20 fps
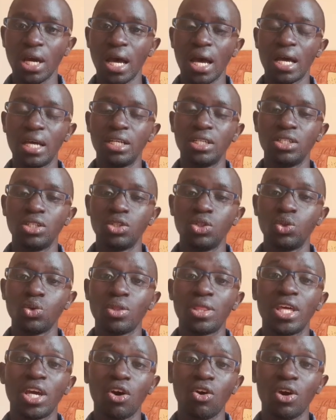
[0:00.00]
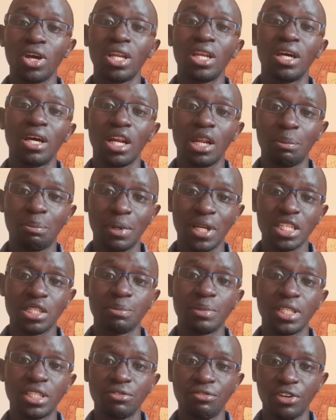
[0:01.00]
and do the oil
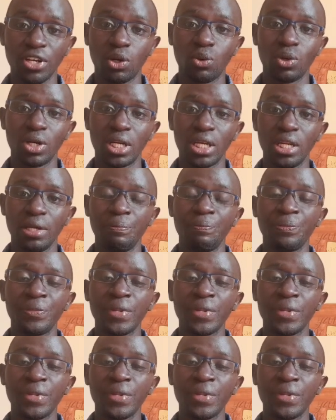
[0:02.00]
replacement frequently.